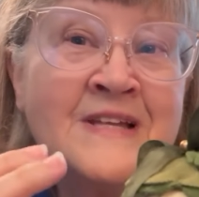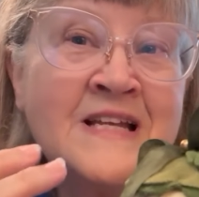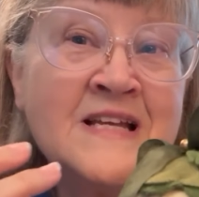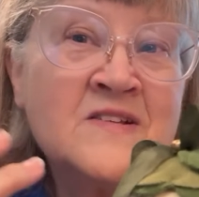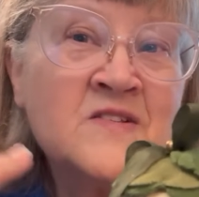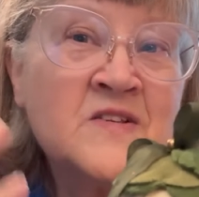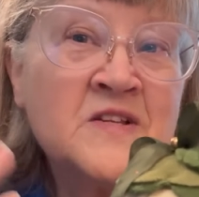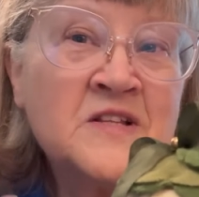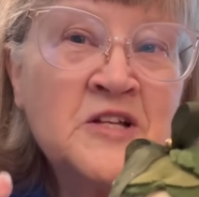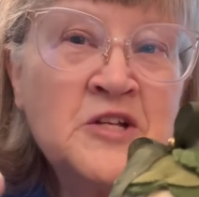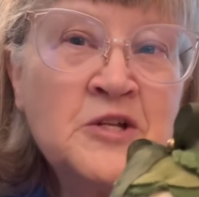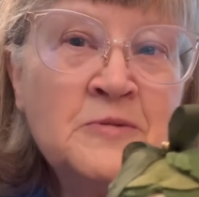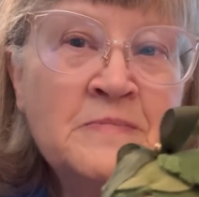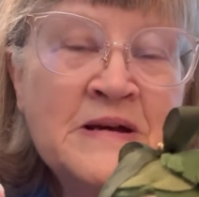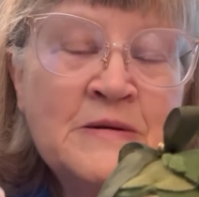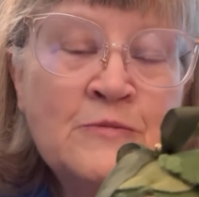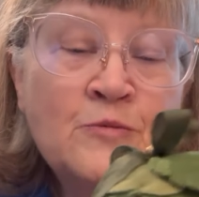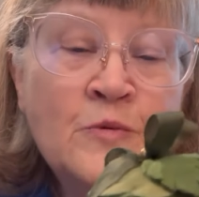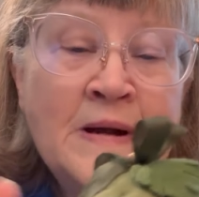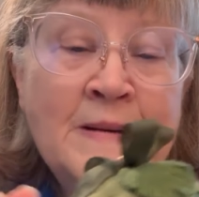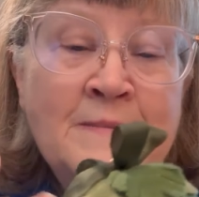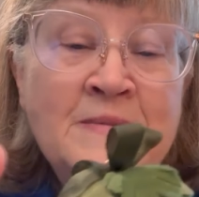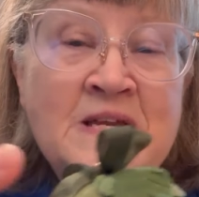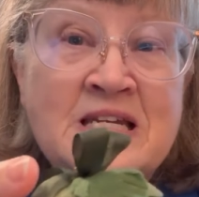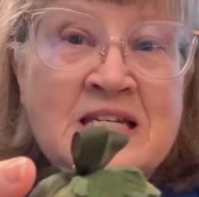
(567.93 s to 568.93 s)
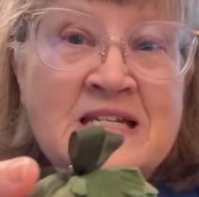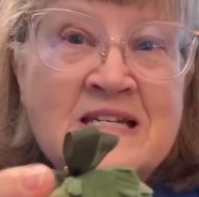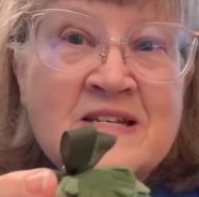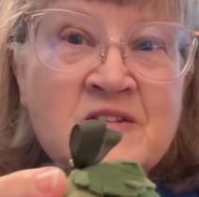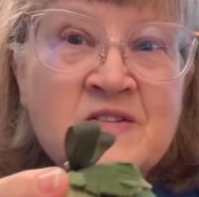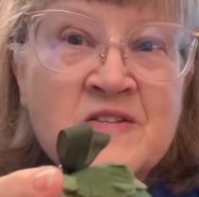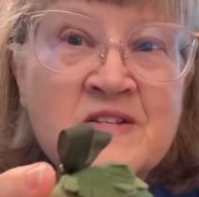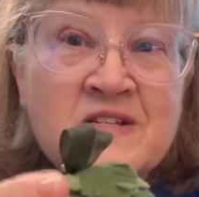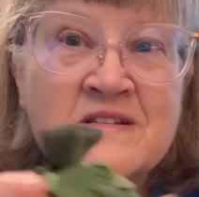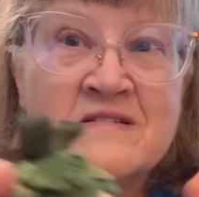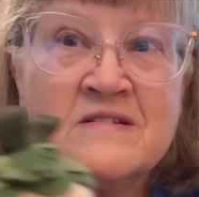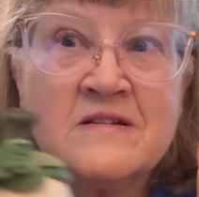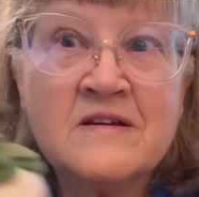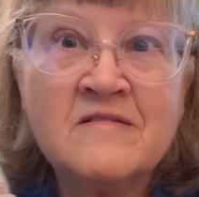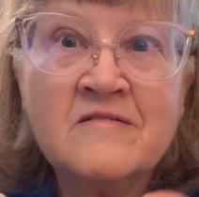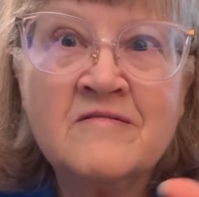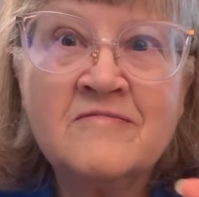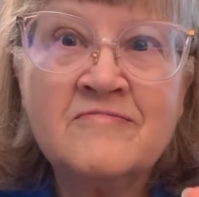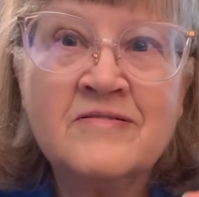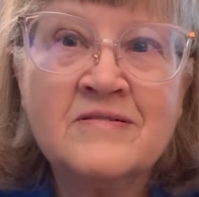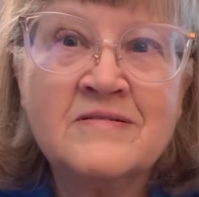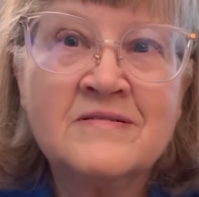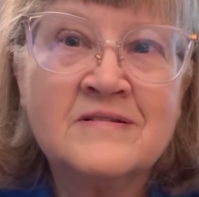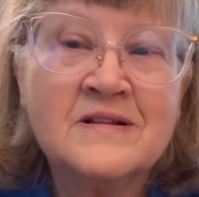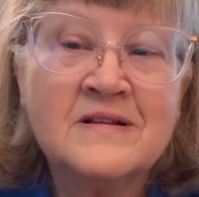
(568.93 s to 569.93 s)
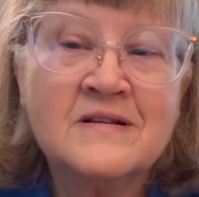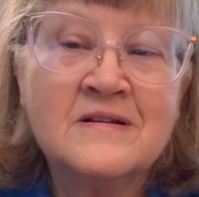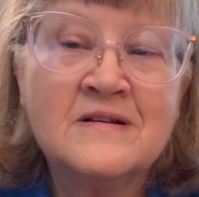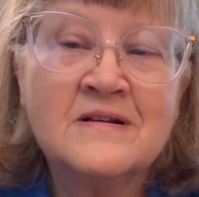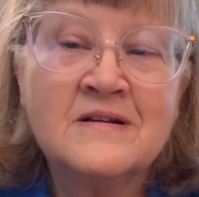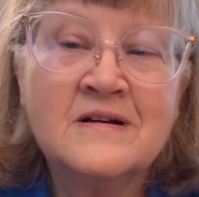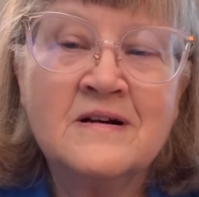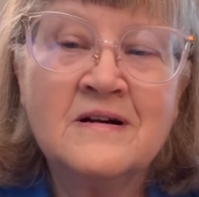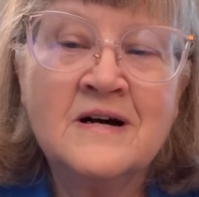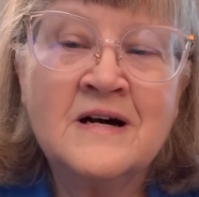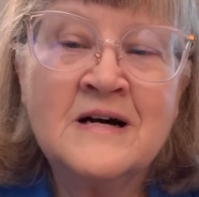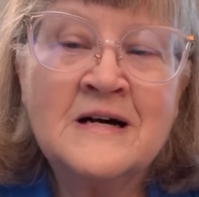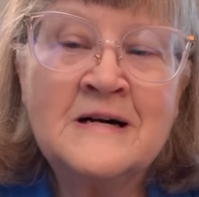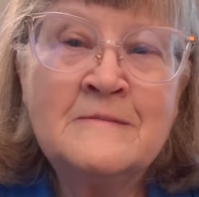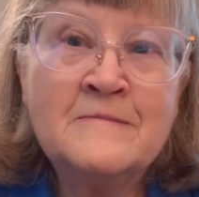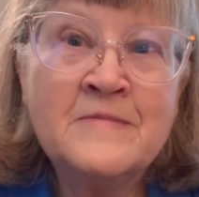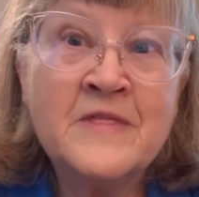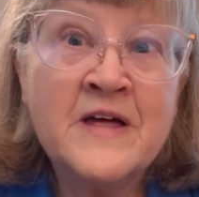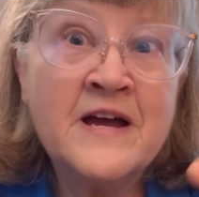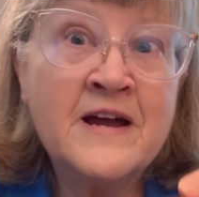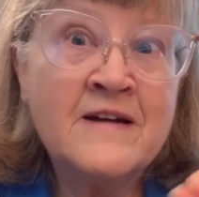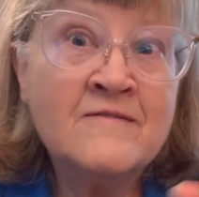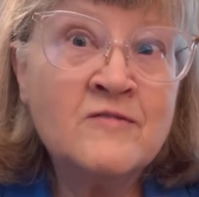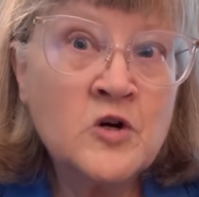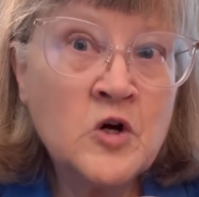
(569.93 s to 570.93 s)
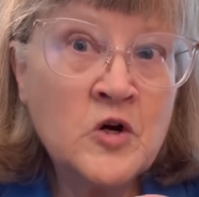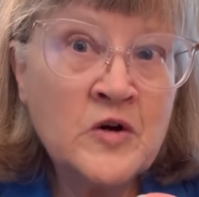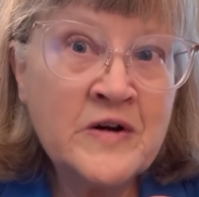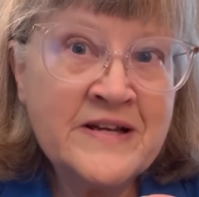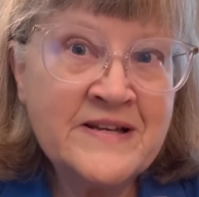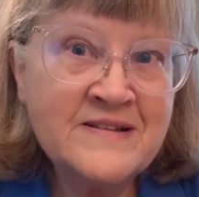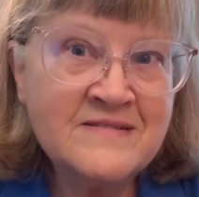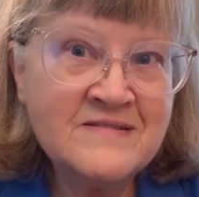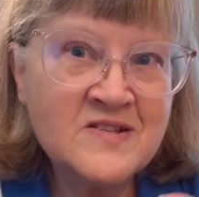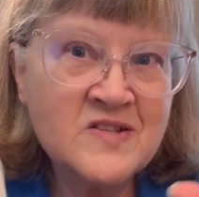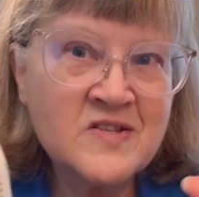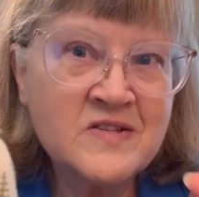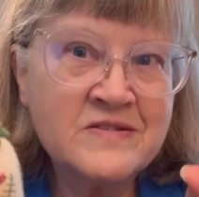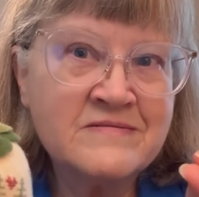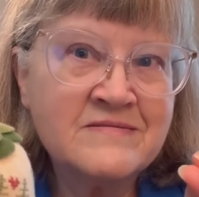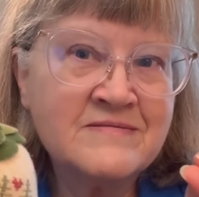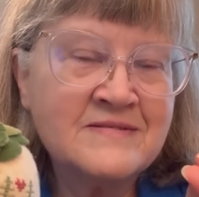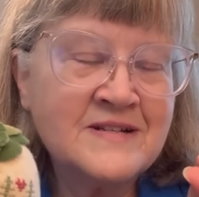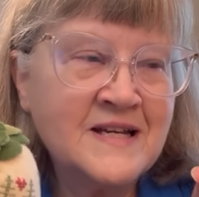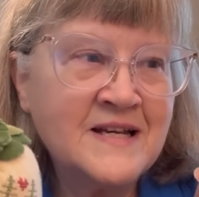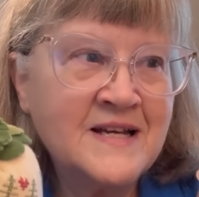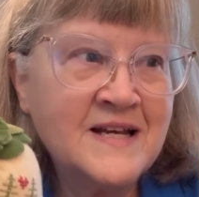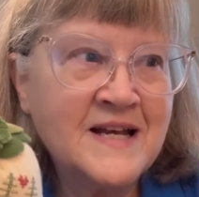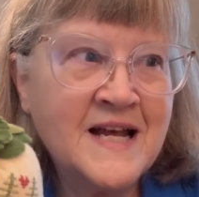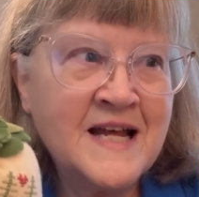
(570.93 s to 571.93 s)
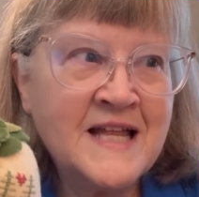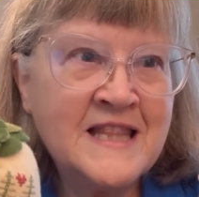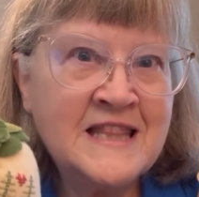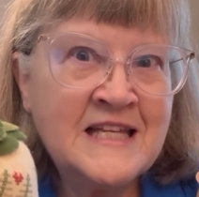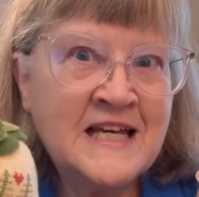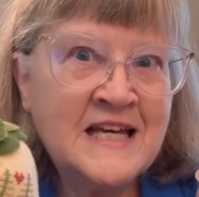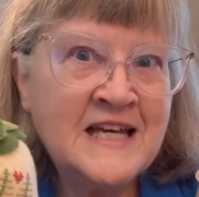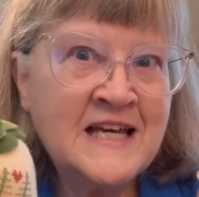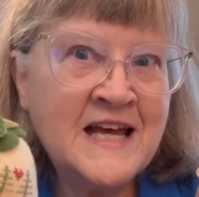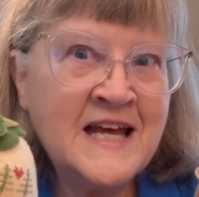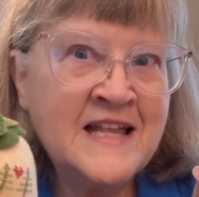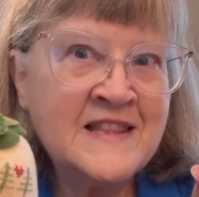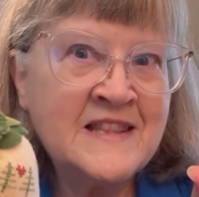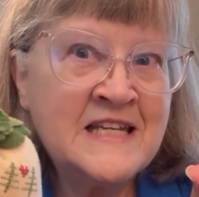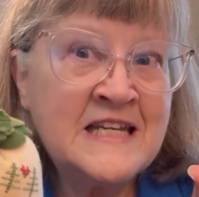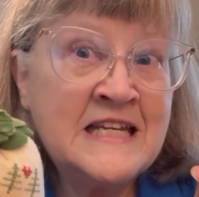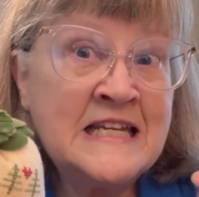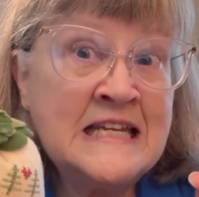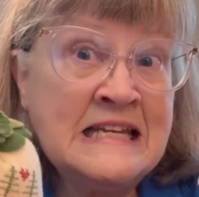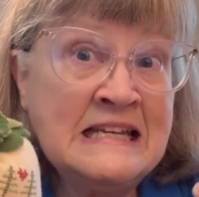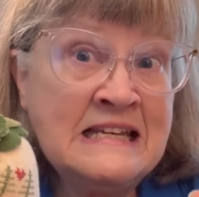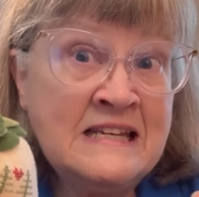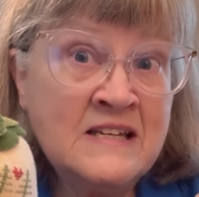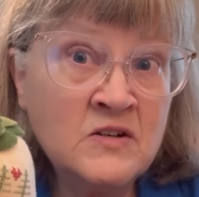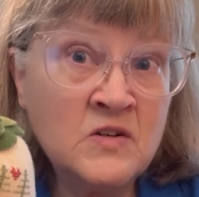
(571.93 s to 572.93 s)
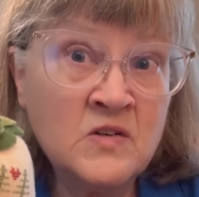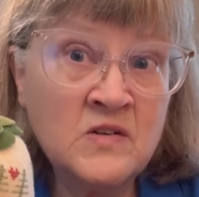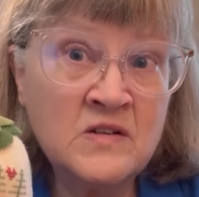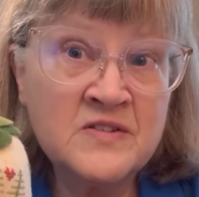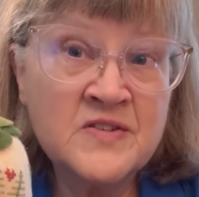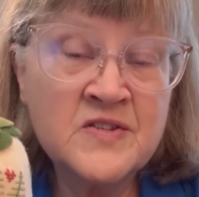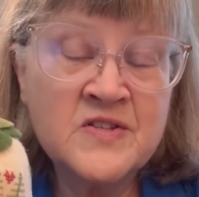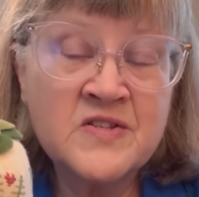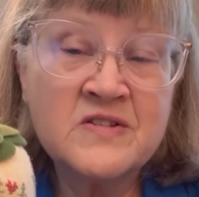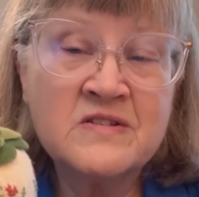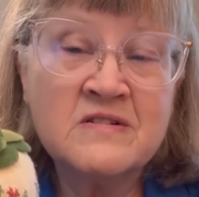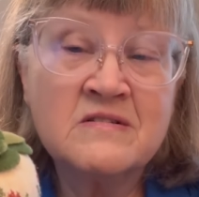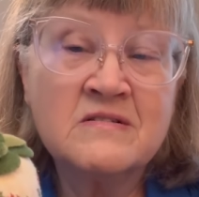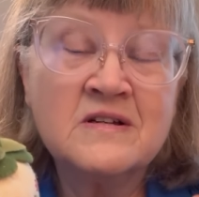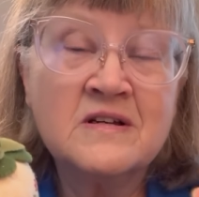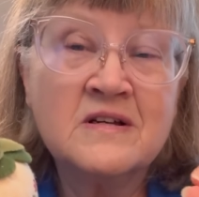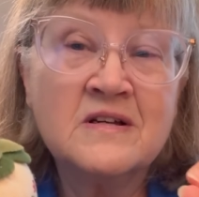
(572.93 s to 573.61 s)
is a little bit reminiscent of the evergreens and the needles